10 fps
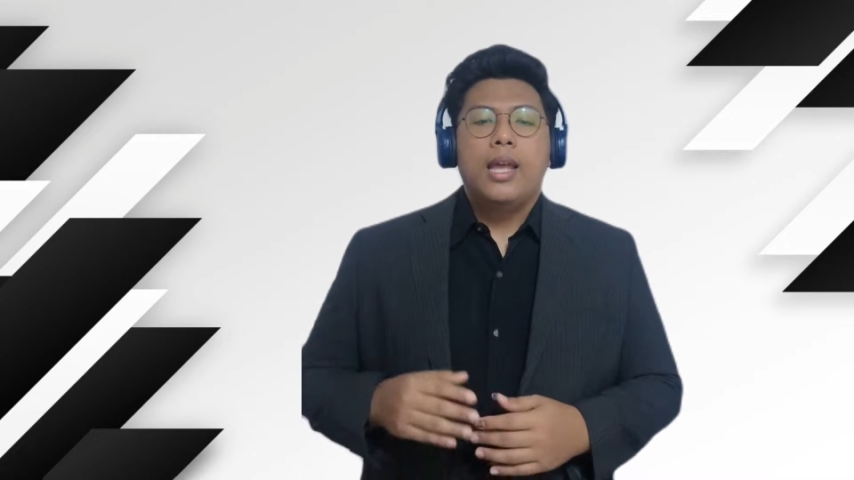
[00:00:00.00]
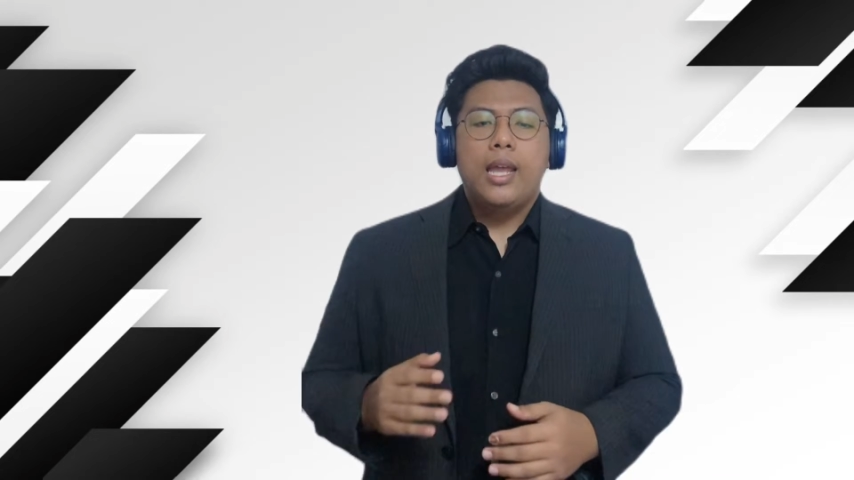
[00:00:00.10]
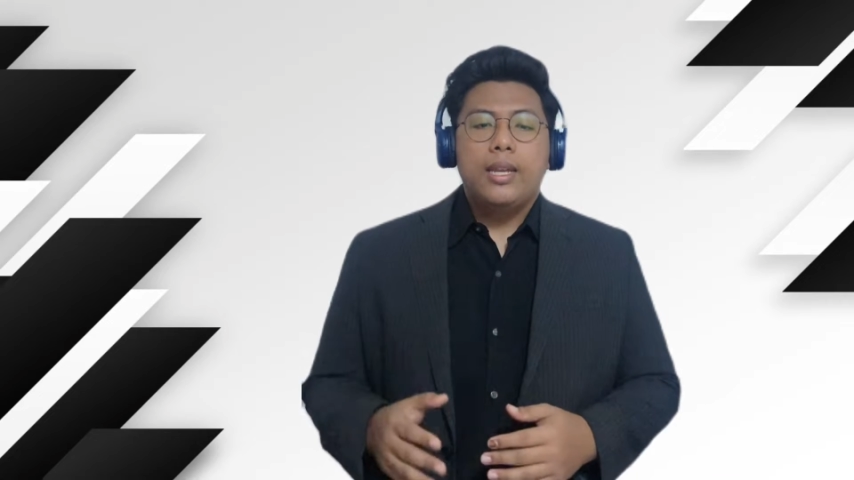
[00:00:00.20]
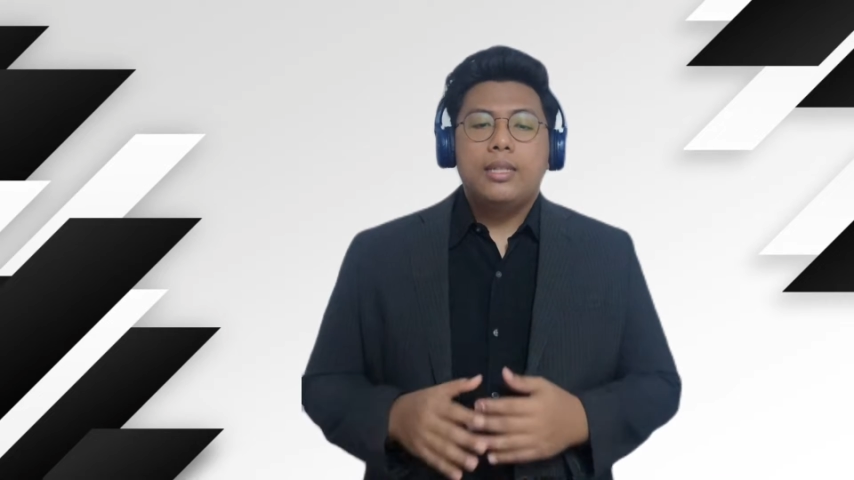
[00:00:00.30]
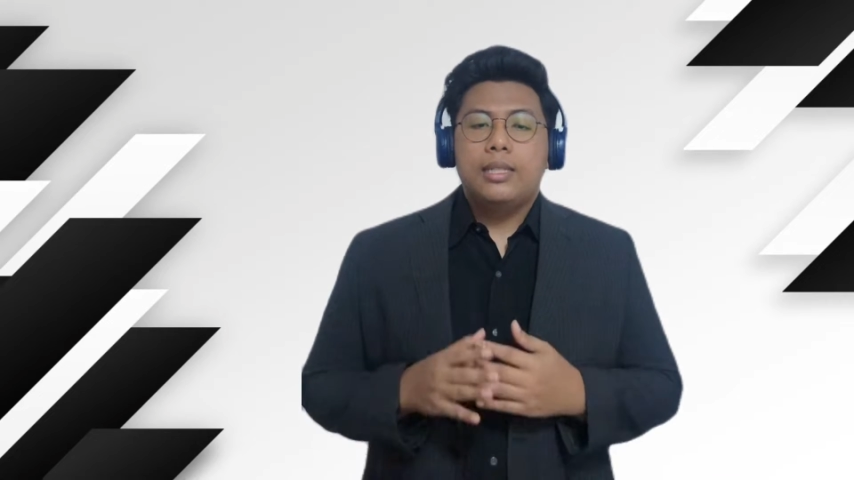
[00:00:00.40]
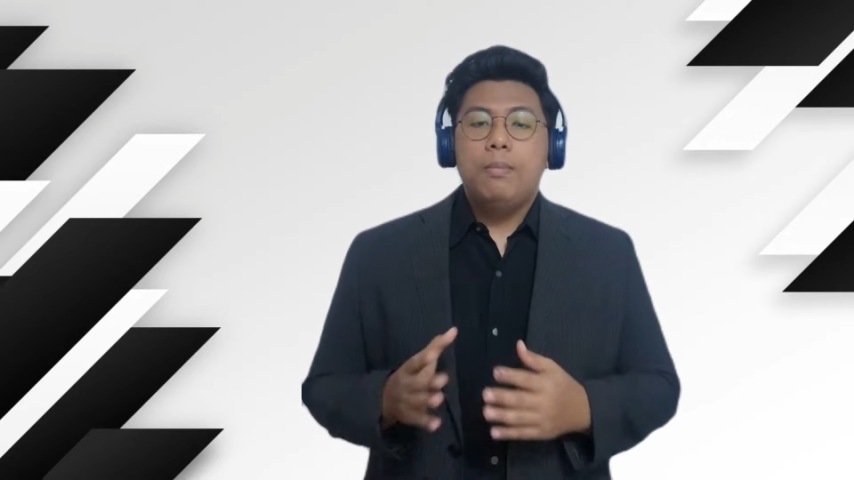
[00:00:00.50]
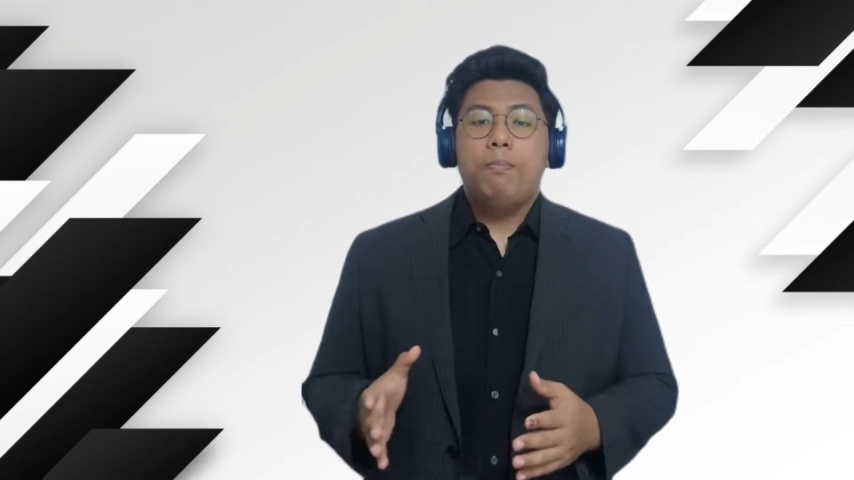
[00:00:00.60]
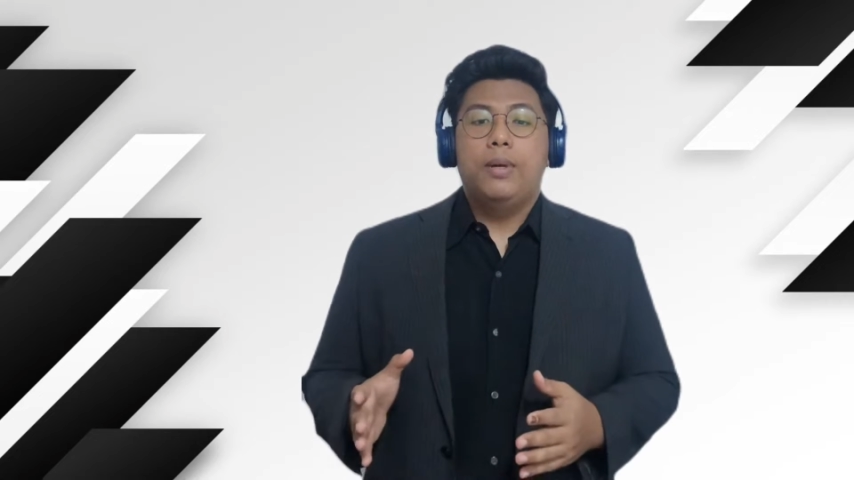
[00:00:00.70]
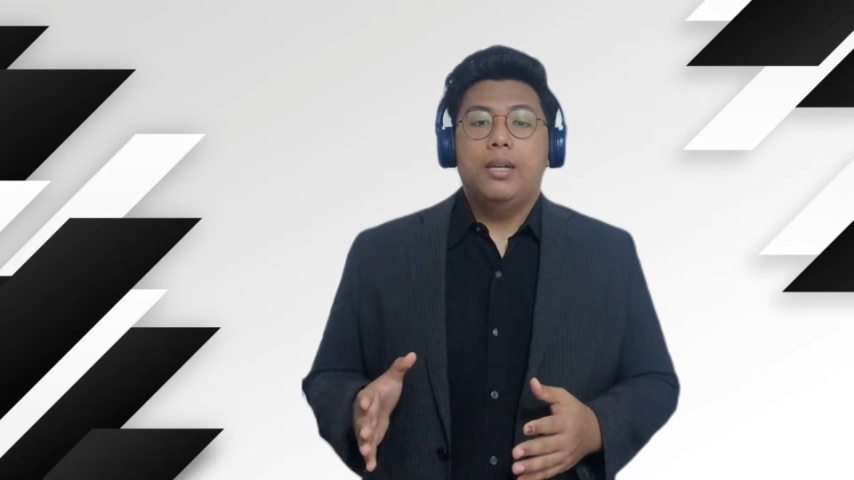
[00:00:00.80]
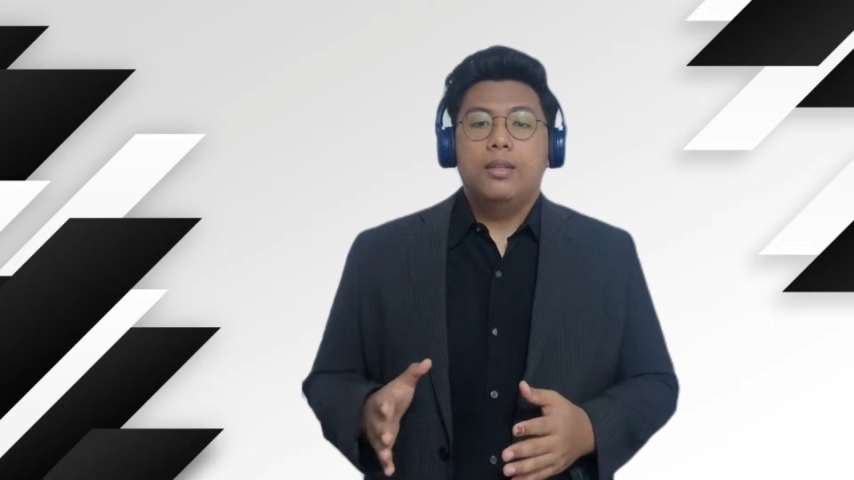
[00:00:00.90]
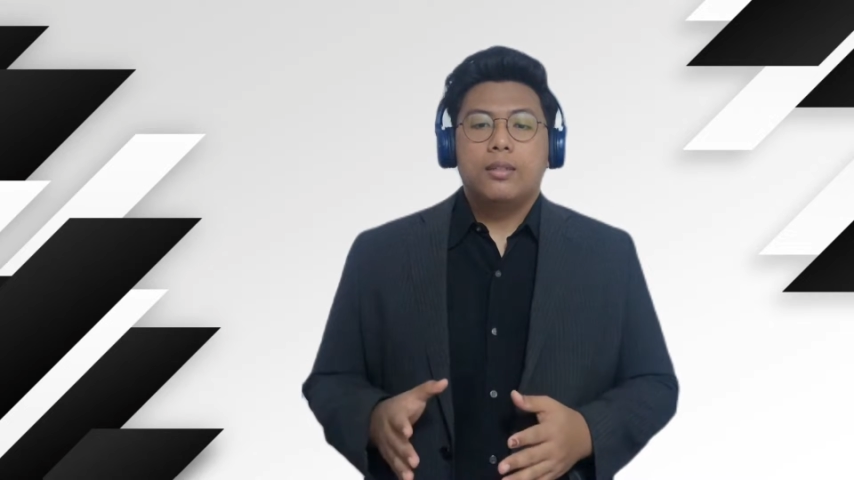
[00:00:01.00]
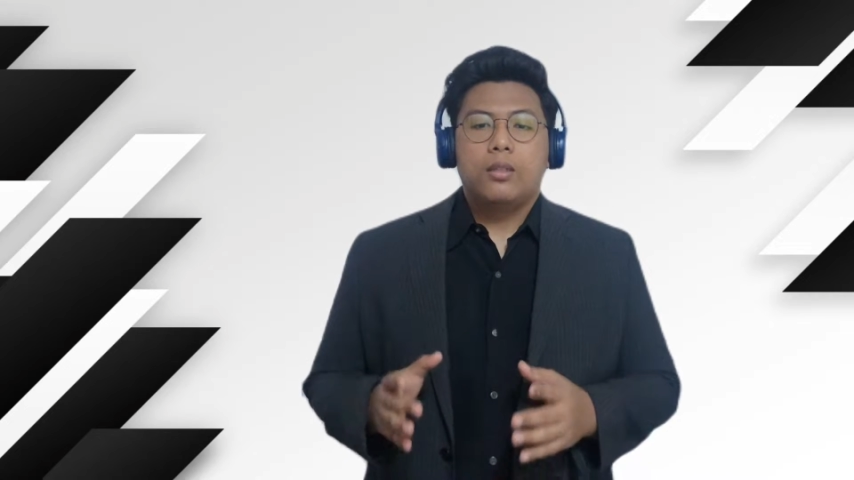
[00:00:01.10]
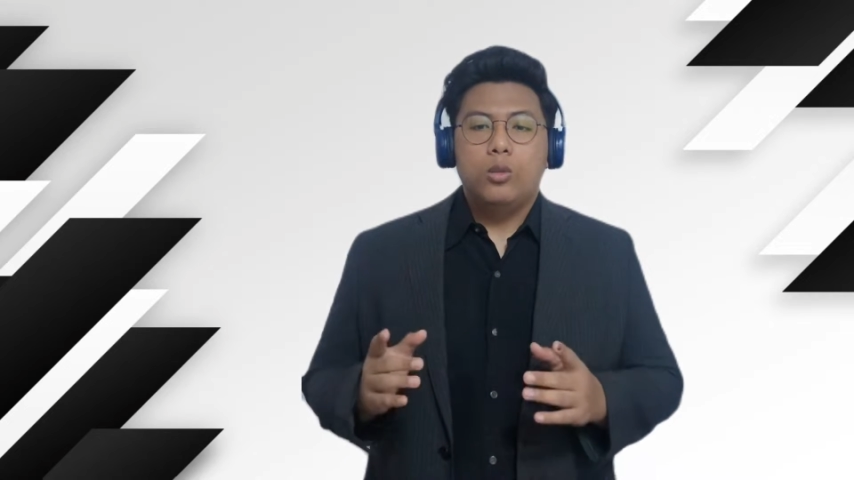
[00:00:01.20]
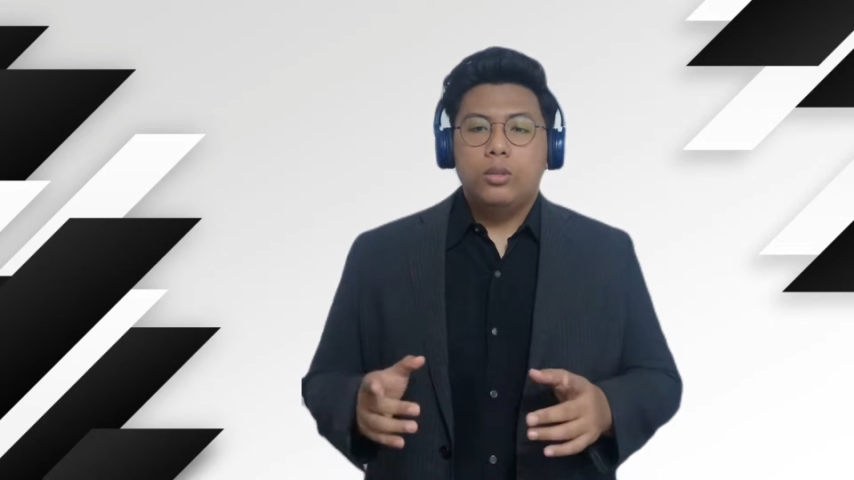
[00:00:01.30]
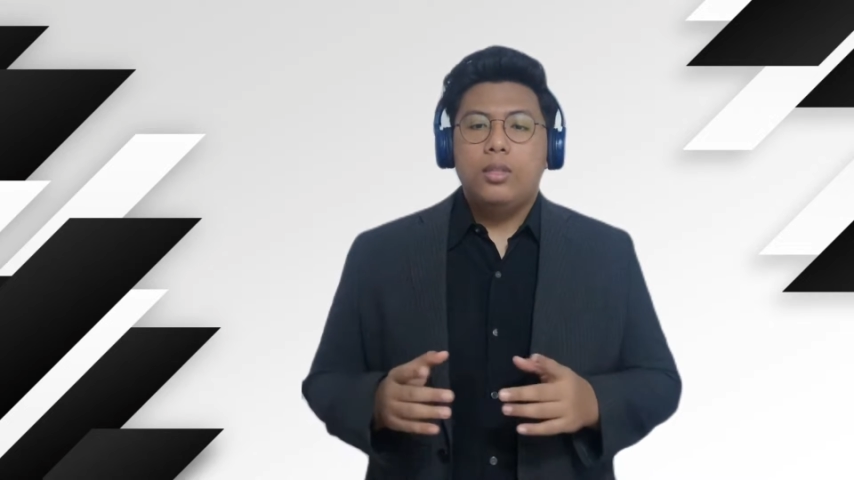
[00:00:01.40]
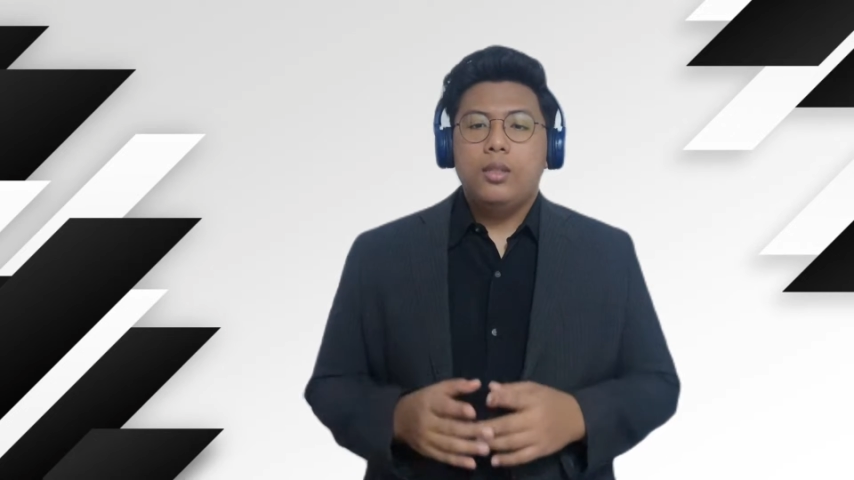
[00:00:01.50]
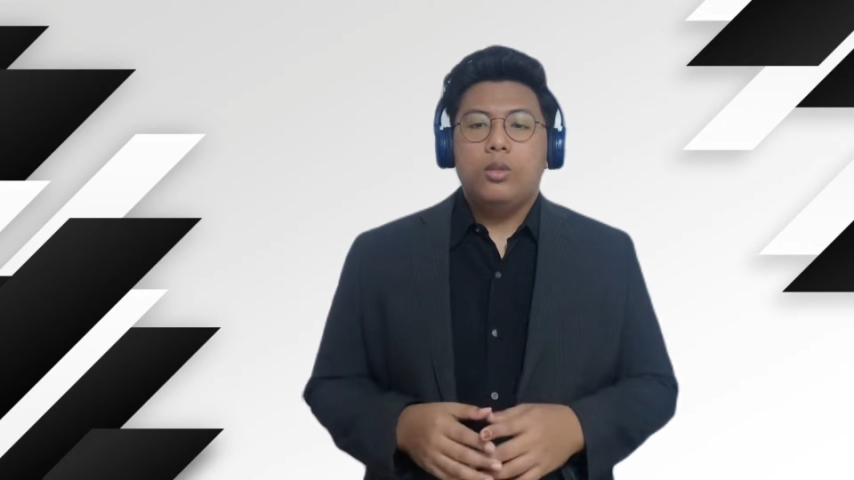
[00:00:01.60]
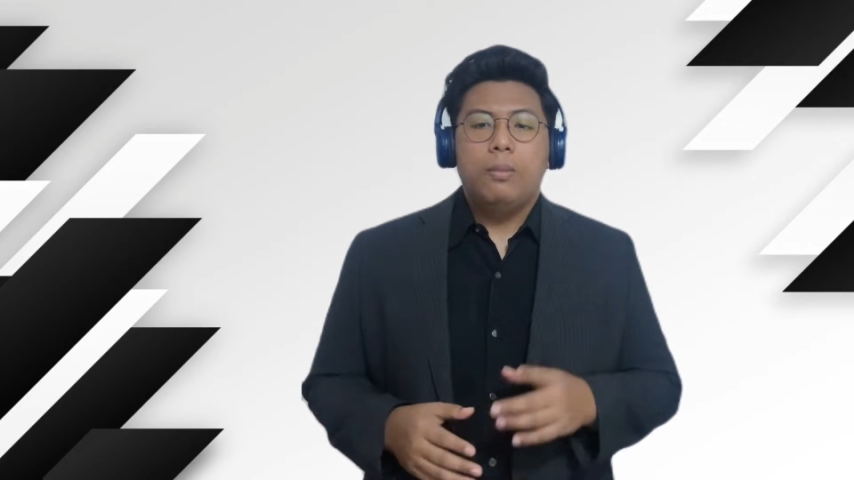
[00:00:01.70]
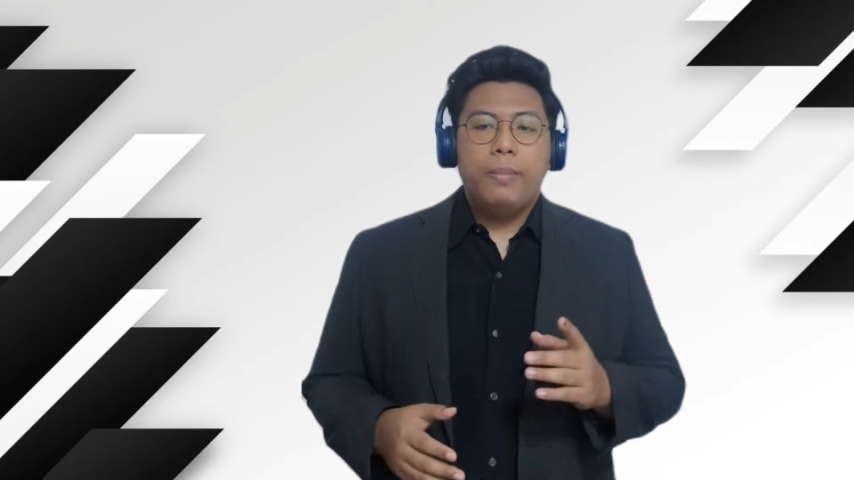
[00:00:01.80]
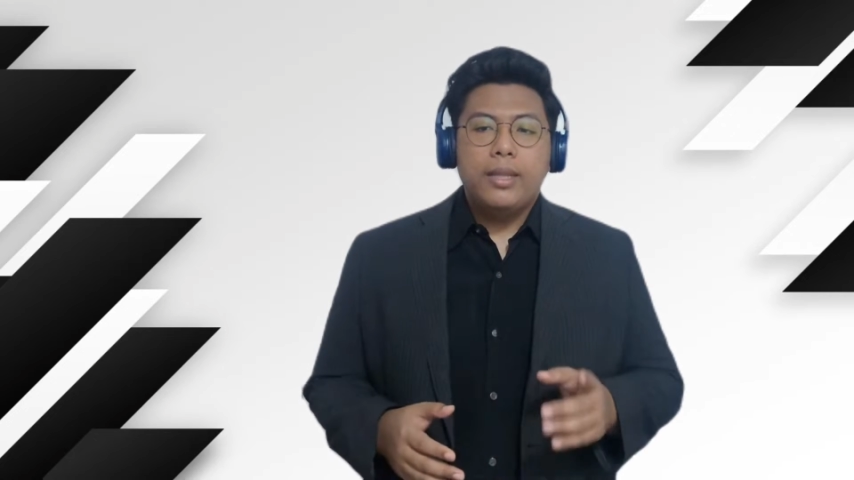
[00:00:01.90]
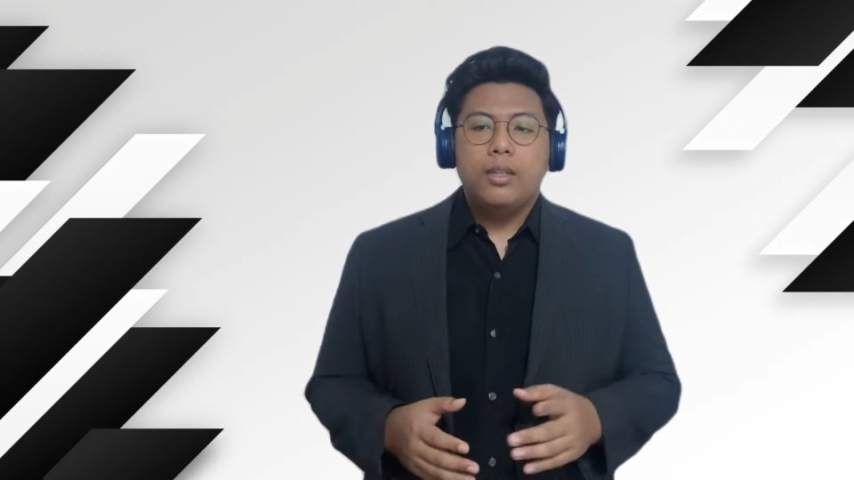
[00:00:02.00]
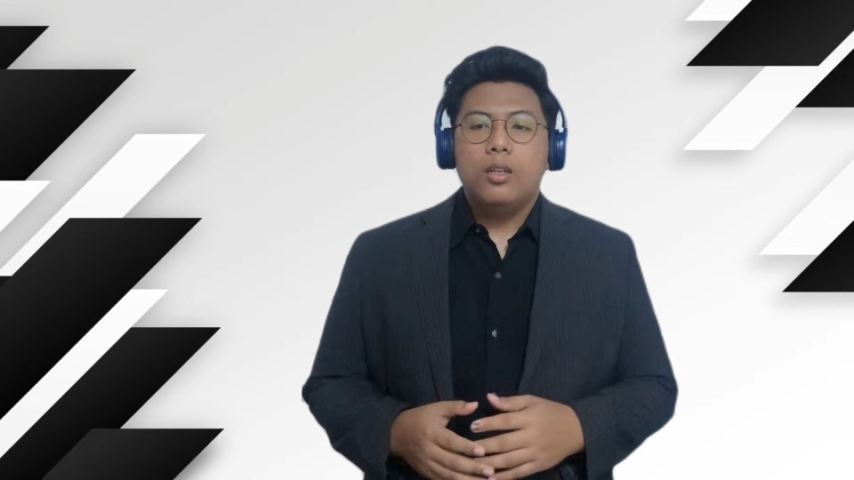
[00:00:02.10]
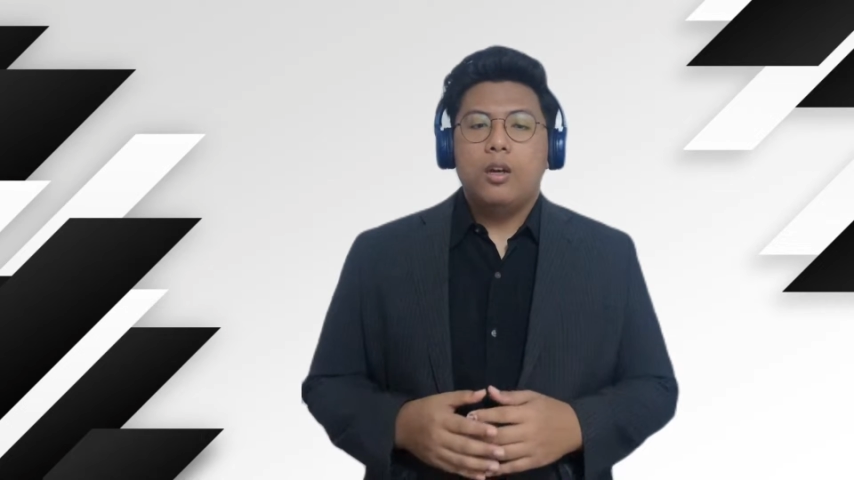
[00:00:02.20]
It is simple to stick to the pattern